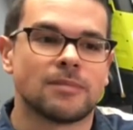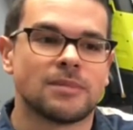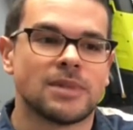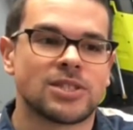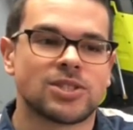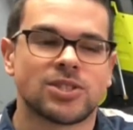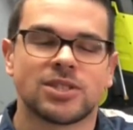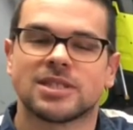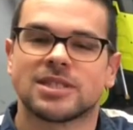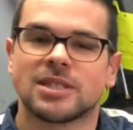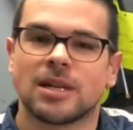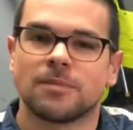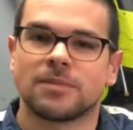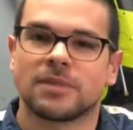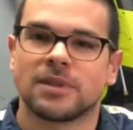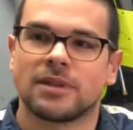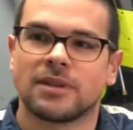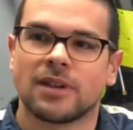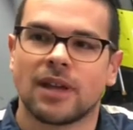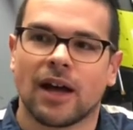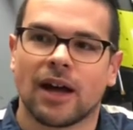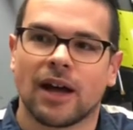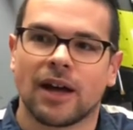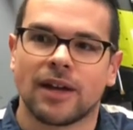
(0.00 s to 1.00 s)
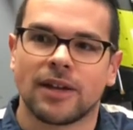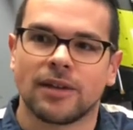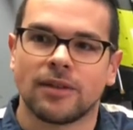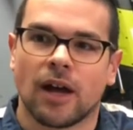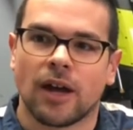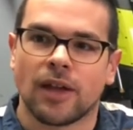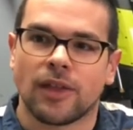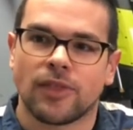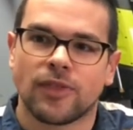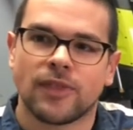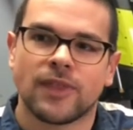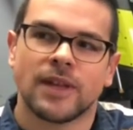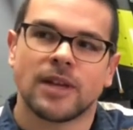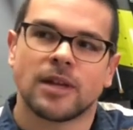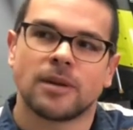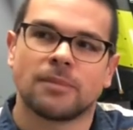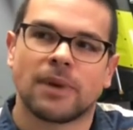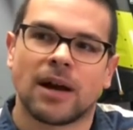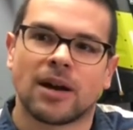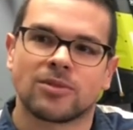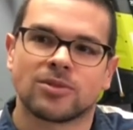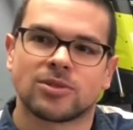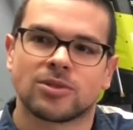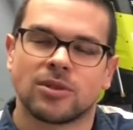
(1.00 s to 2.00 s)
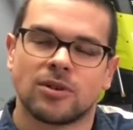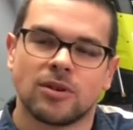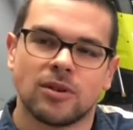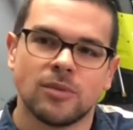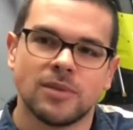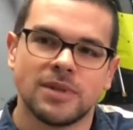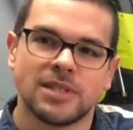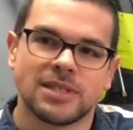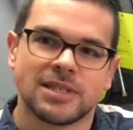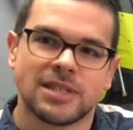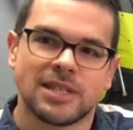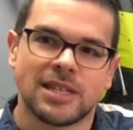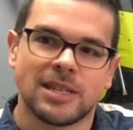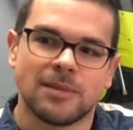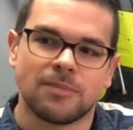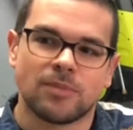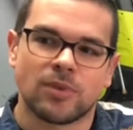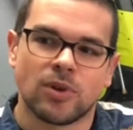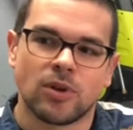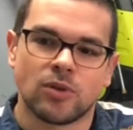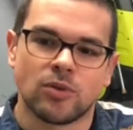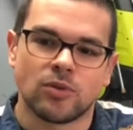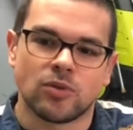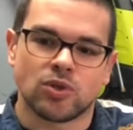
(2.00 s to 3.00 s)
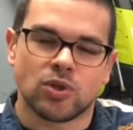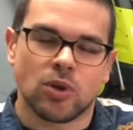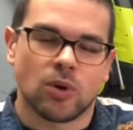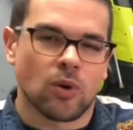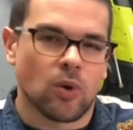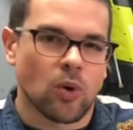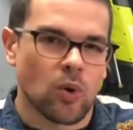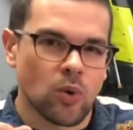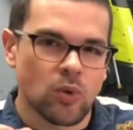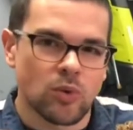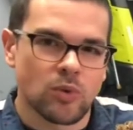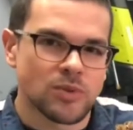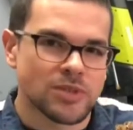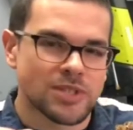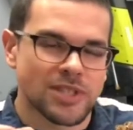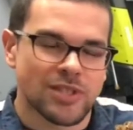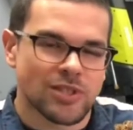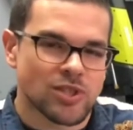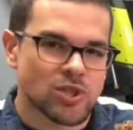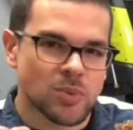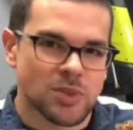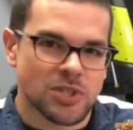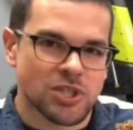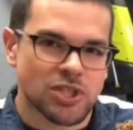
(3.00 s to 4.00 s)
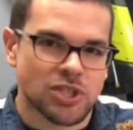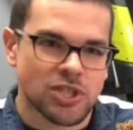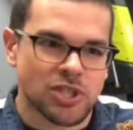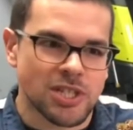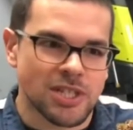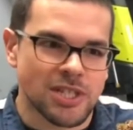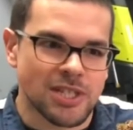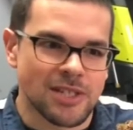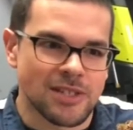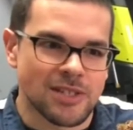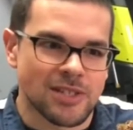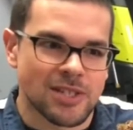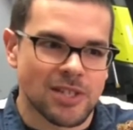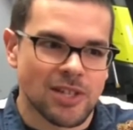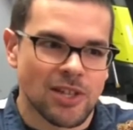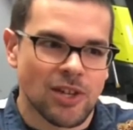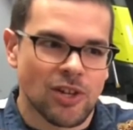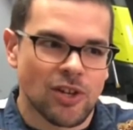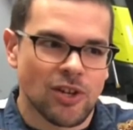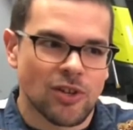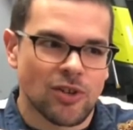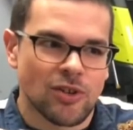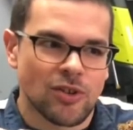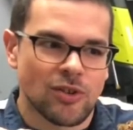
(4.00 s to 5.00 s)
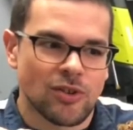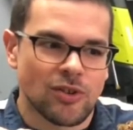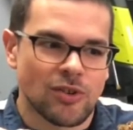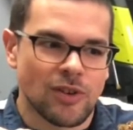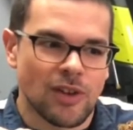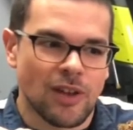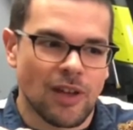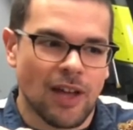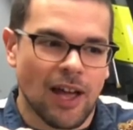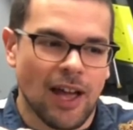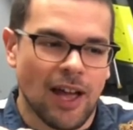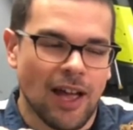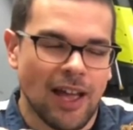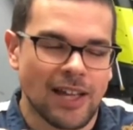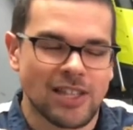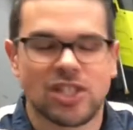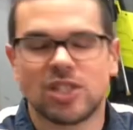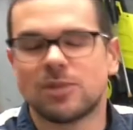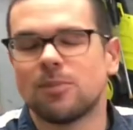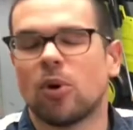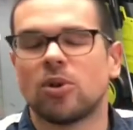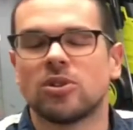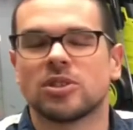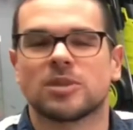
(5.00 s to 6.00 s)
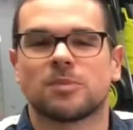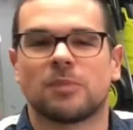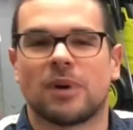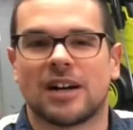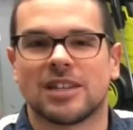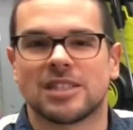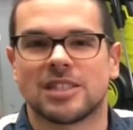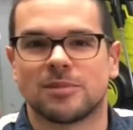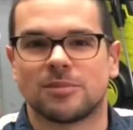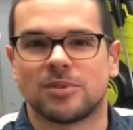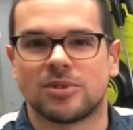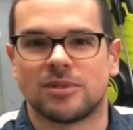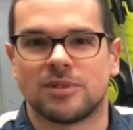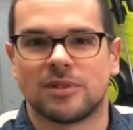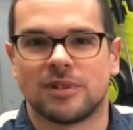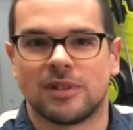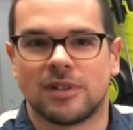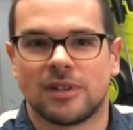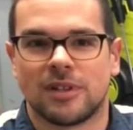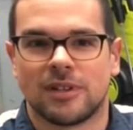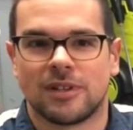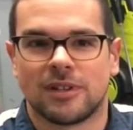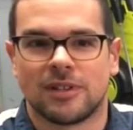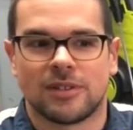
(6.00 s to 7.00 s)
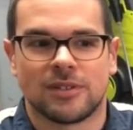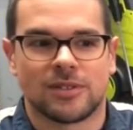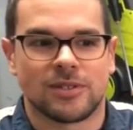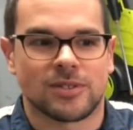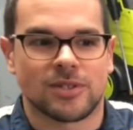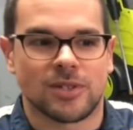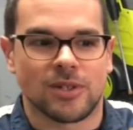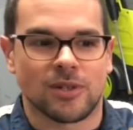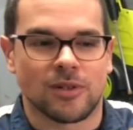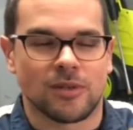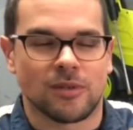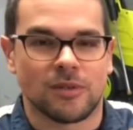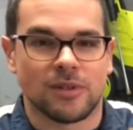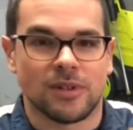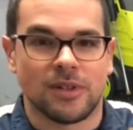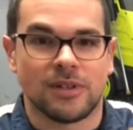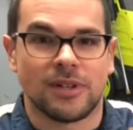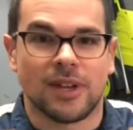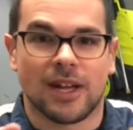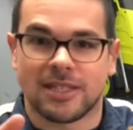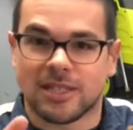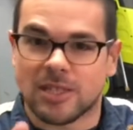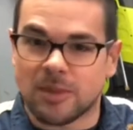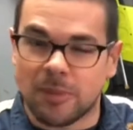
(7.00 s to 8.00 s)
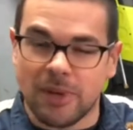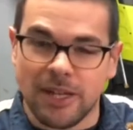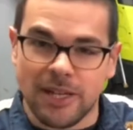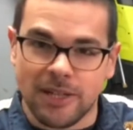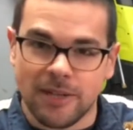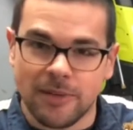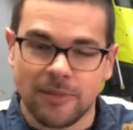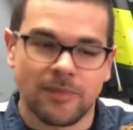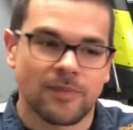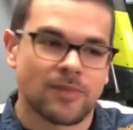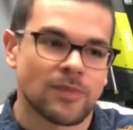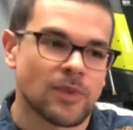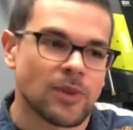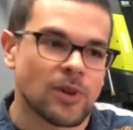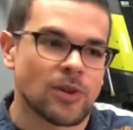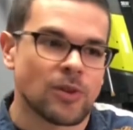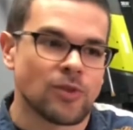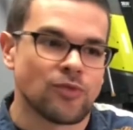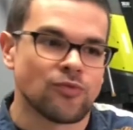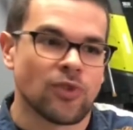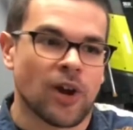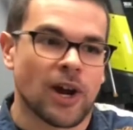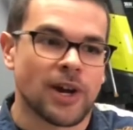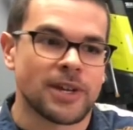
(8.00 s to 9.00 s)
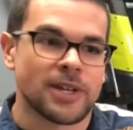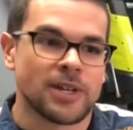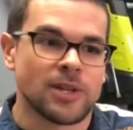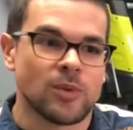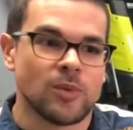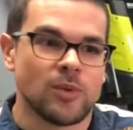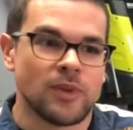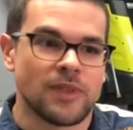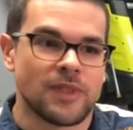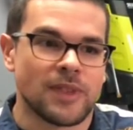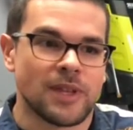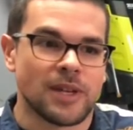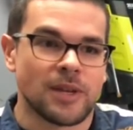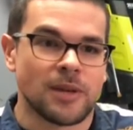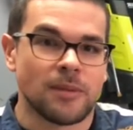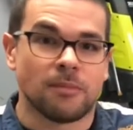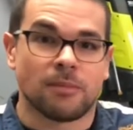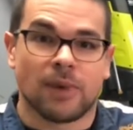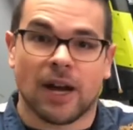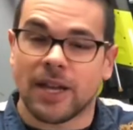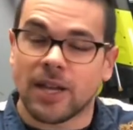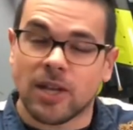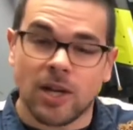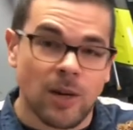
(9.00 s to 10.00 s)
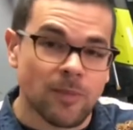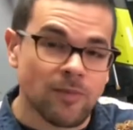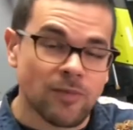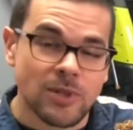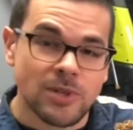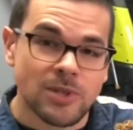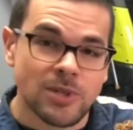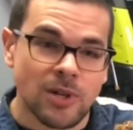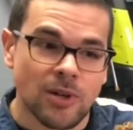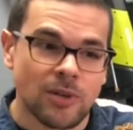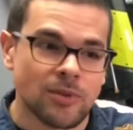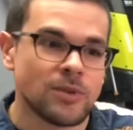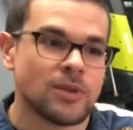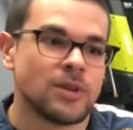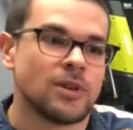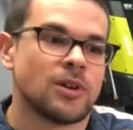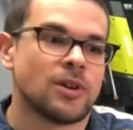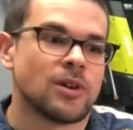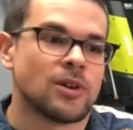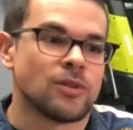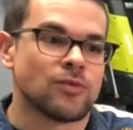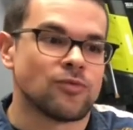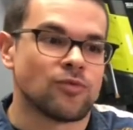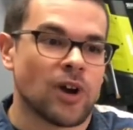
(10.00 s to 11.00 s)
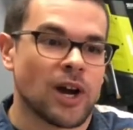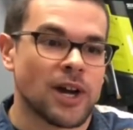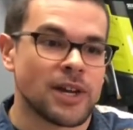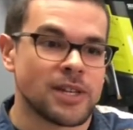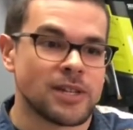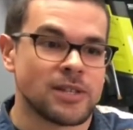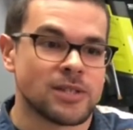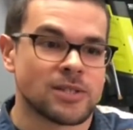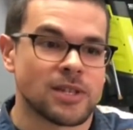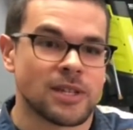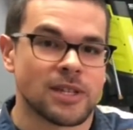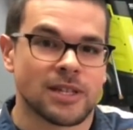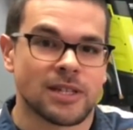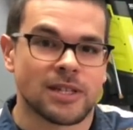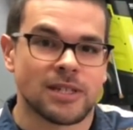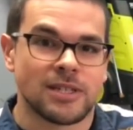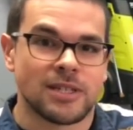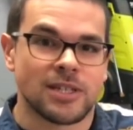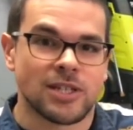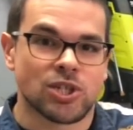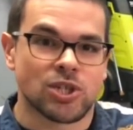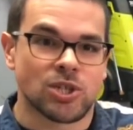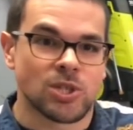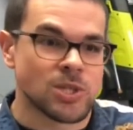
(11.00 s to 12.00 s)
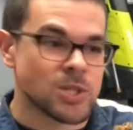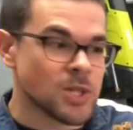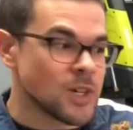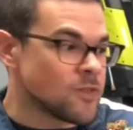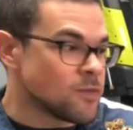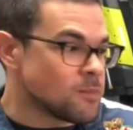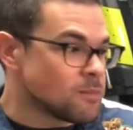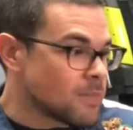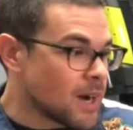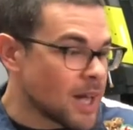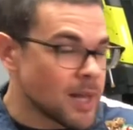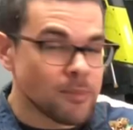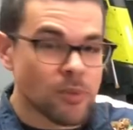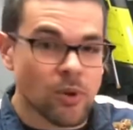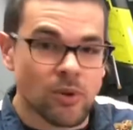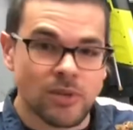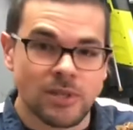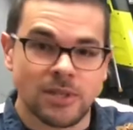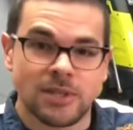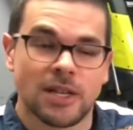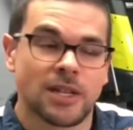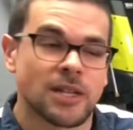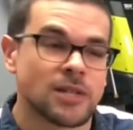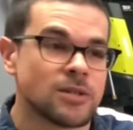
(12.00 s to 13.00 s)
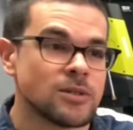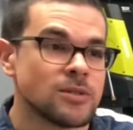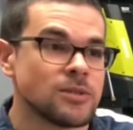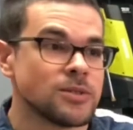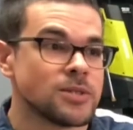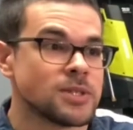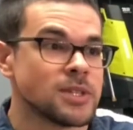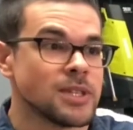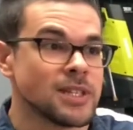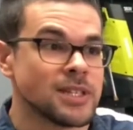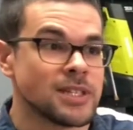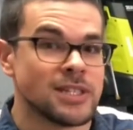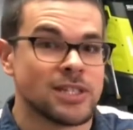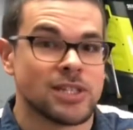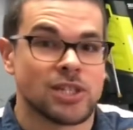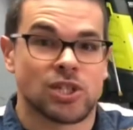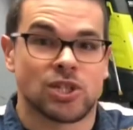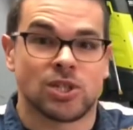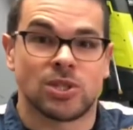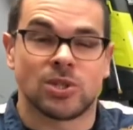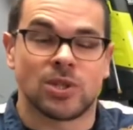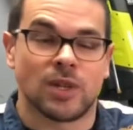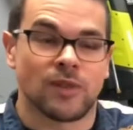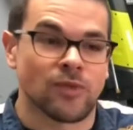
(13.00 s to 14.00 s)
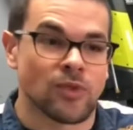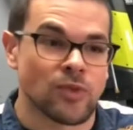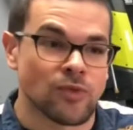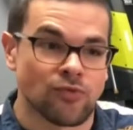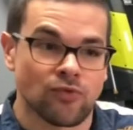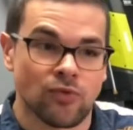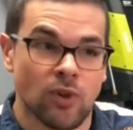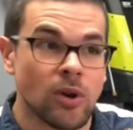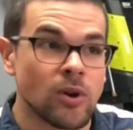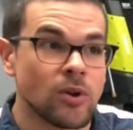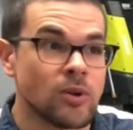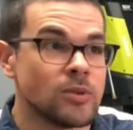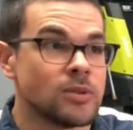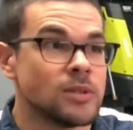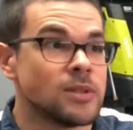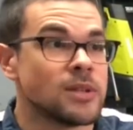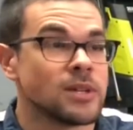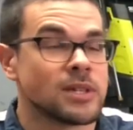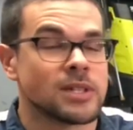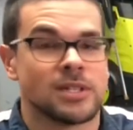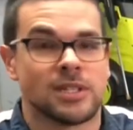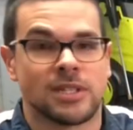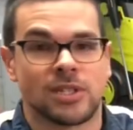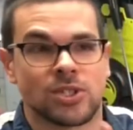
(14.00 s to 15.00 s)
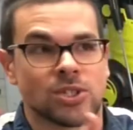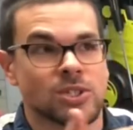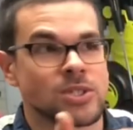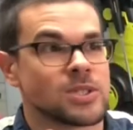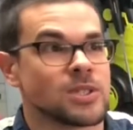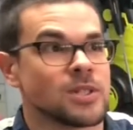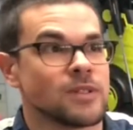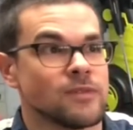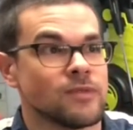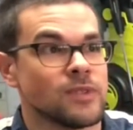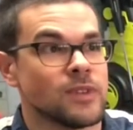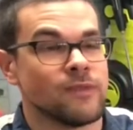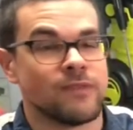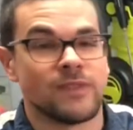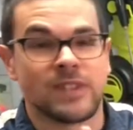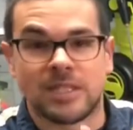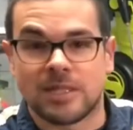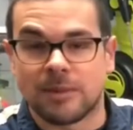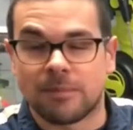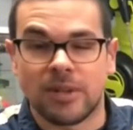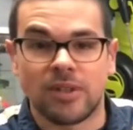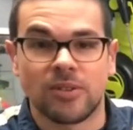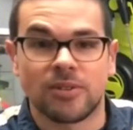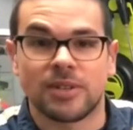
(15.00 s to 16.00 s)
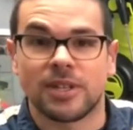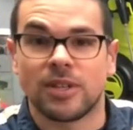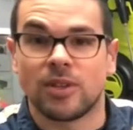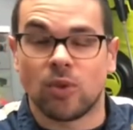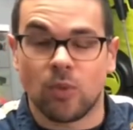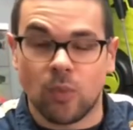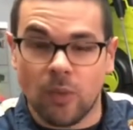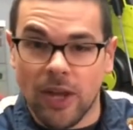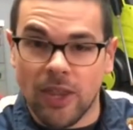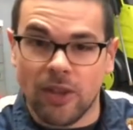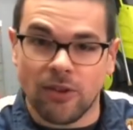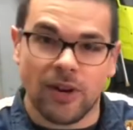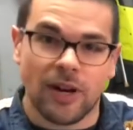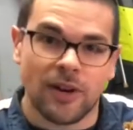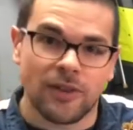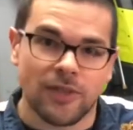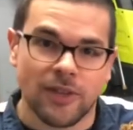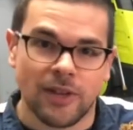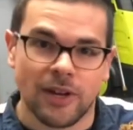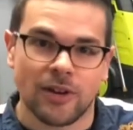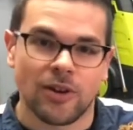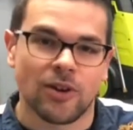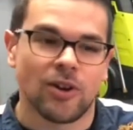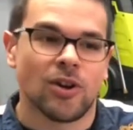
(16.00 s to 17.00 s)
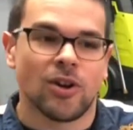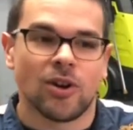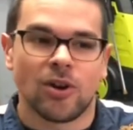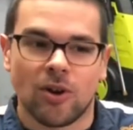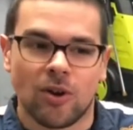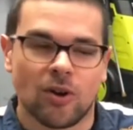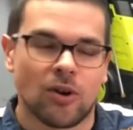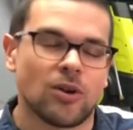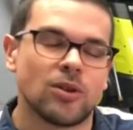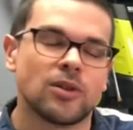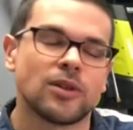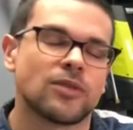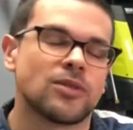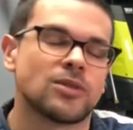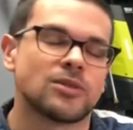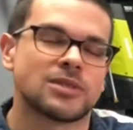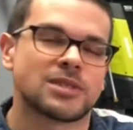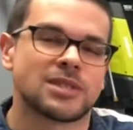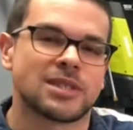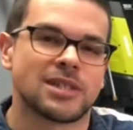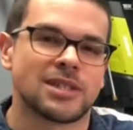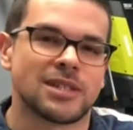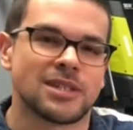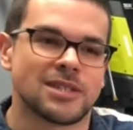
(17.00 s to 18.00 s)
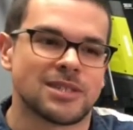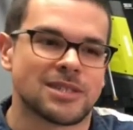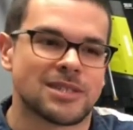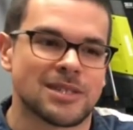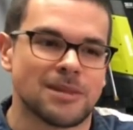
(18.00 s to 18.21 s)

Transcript: it's just something I think about to always keep those holes in the Swiss cheese as small as possible. So not speeding, riding within my comfort zone, riding to the conditions of my motorcycle, to the conditions of the road, the conditions of the visibility, the weather out there, all of those things